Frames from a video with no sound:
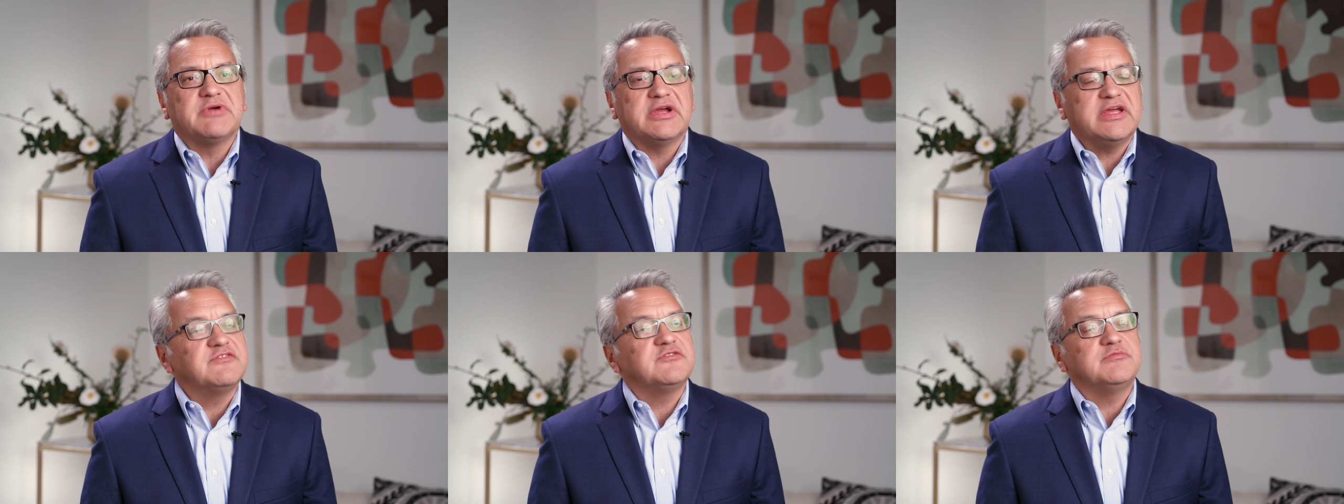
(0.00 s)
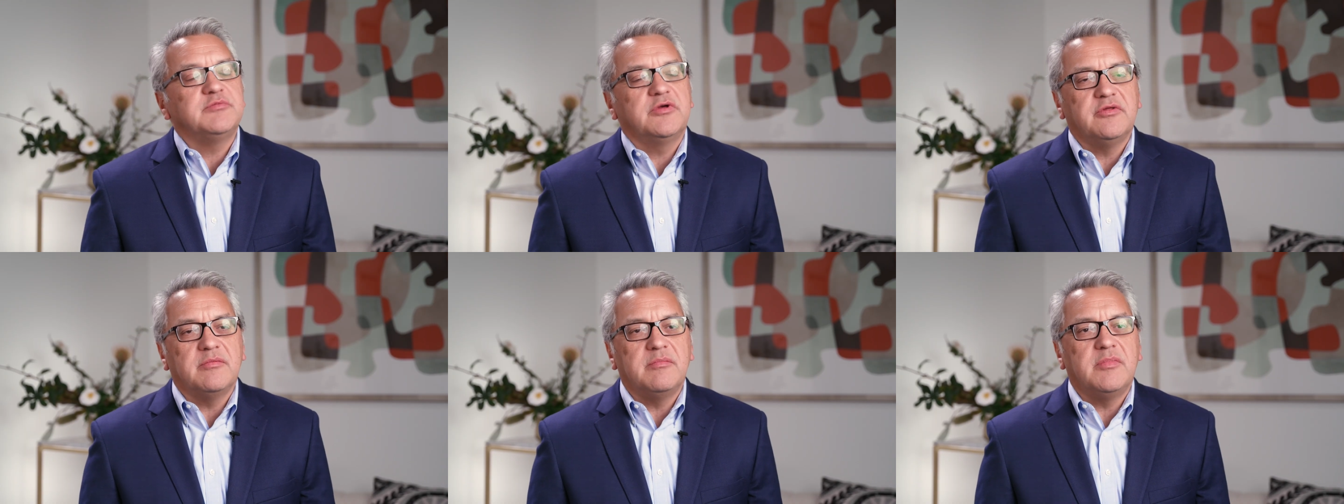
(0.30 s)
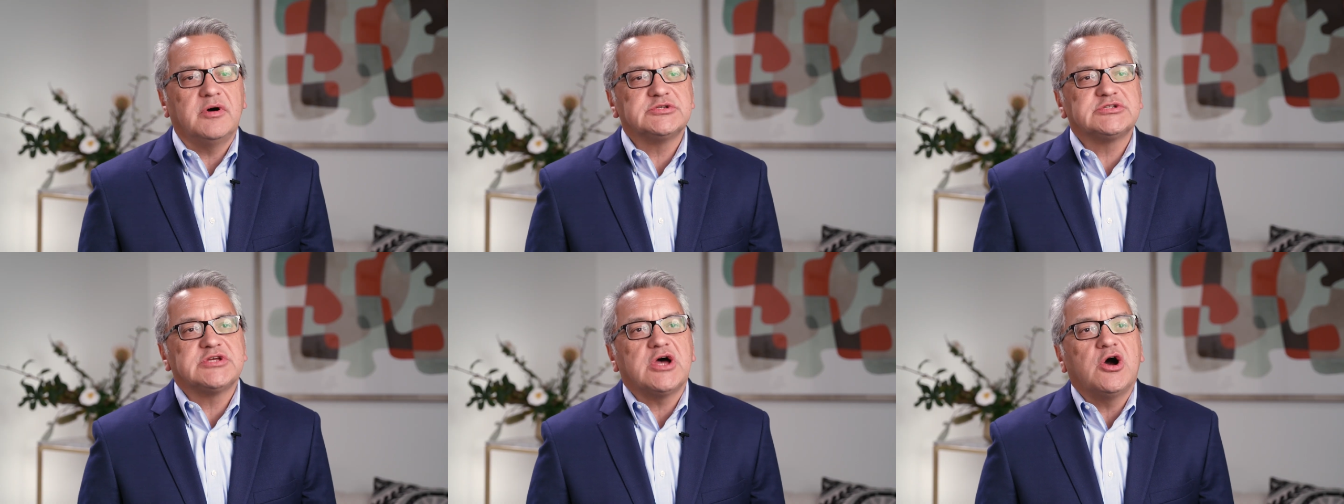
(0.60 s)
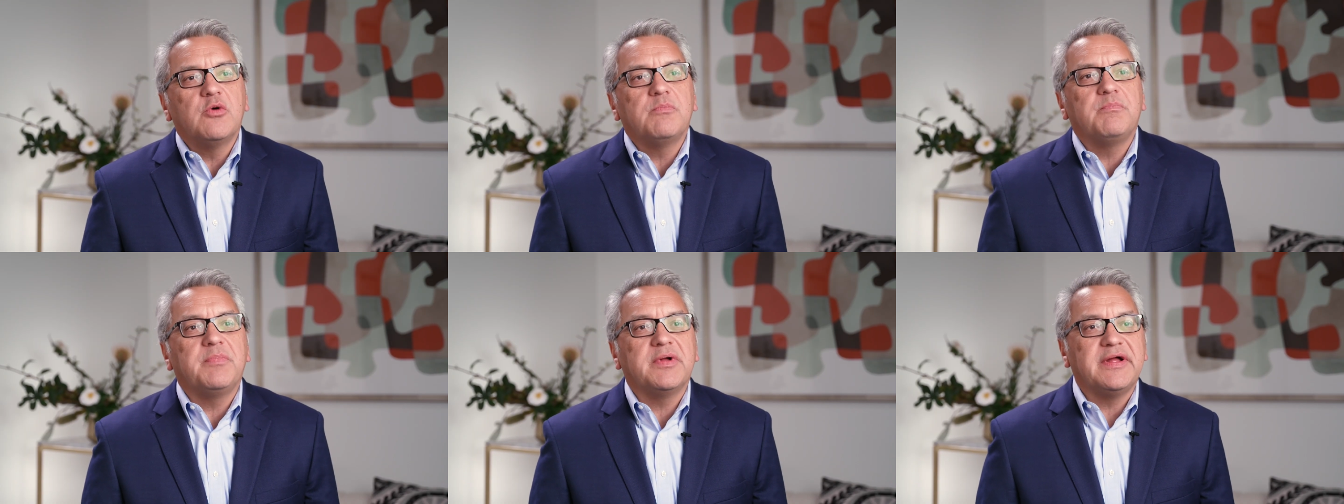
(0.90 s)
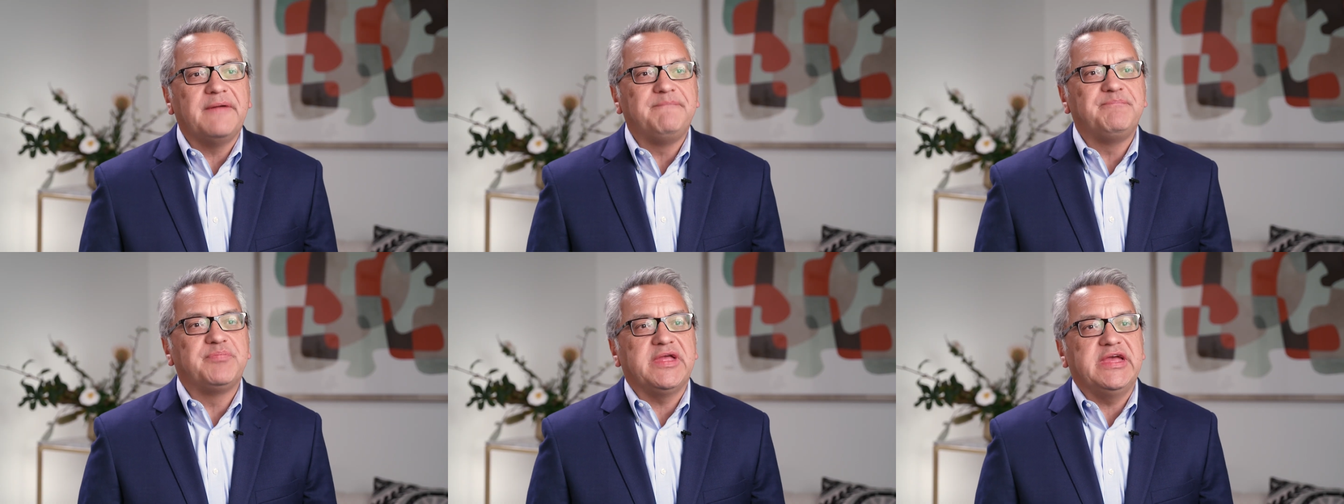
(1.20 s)
What gives me the most hope
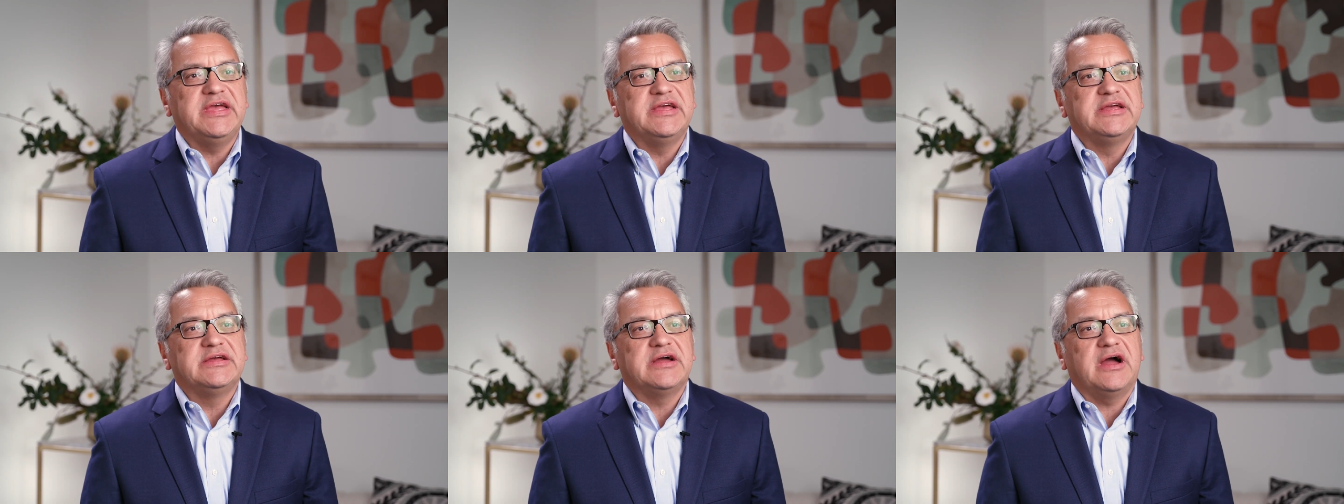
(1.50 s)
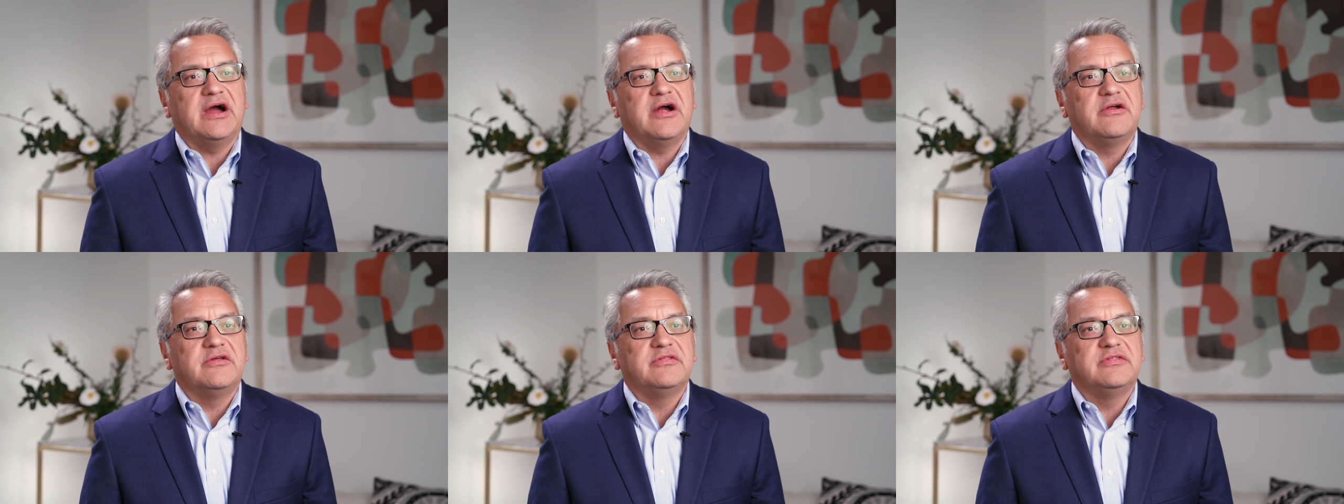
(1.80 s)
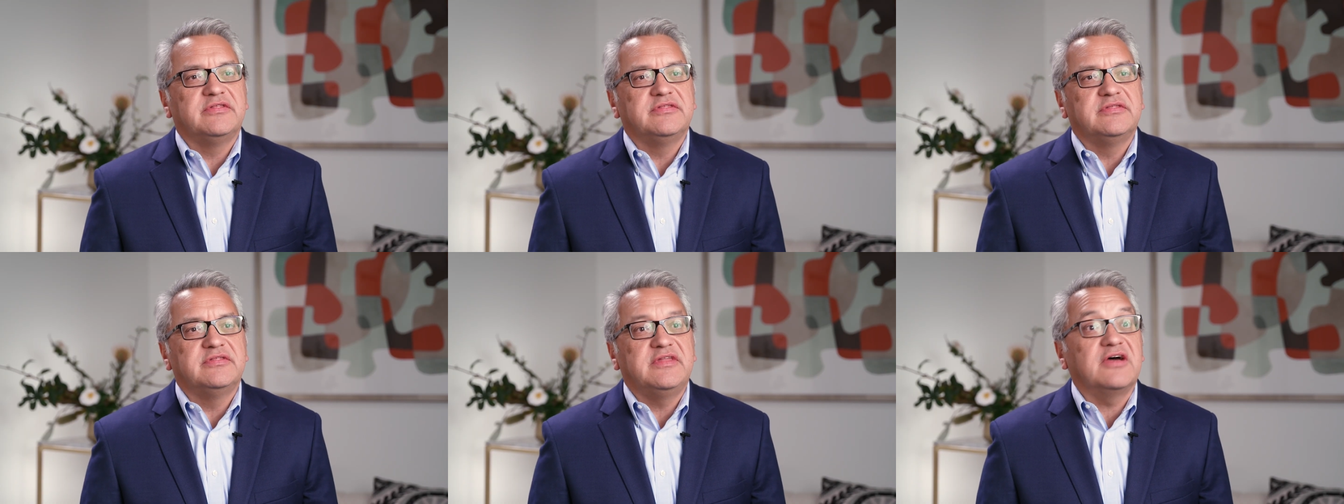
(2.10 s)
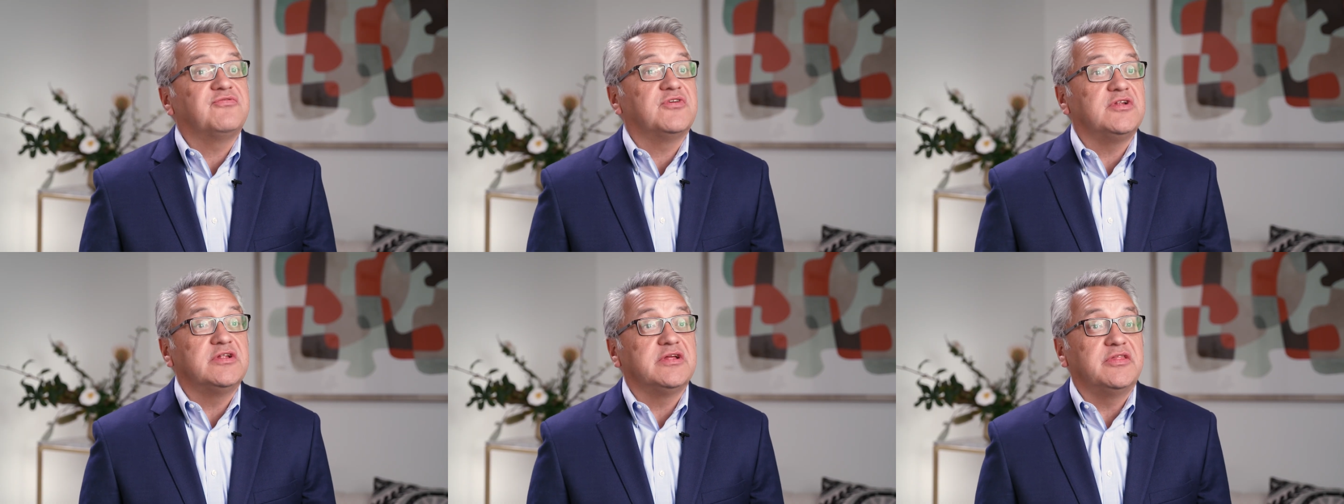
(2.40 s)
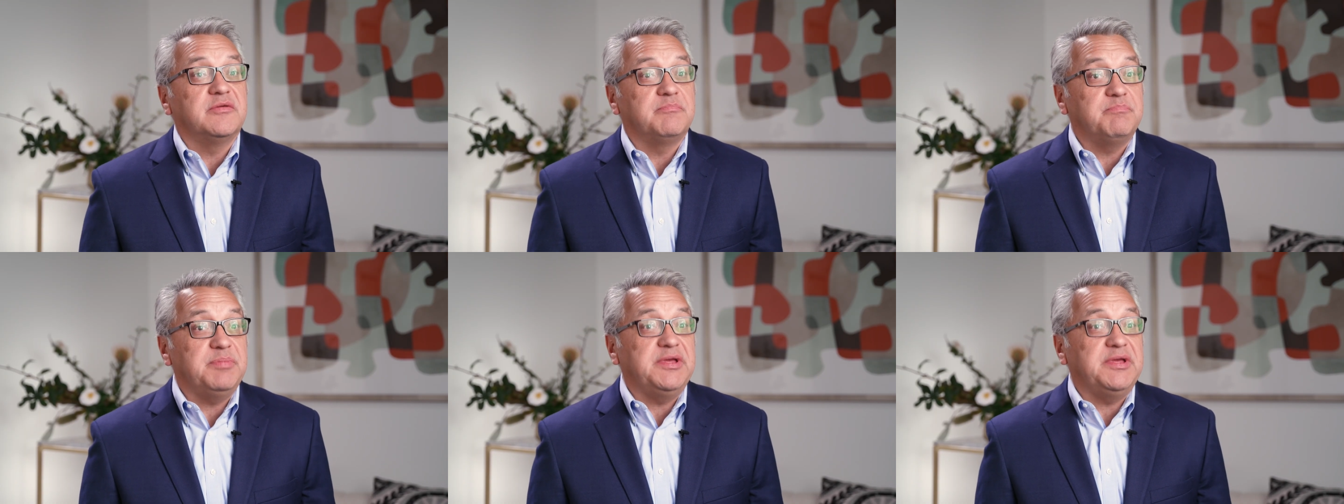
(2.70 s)
are definitely the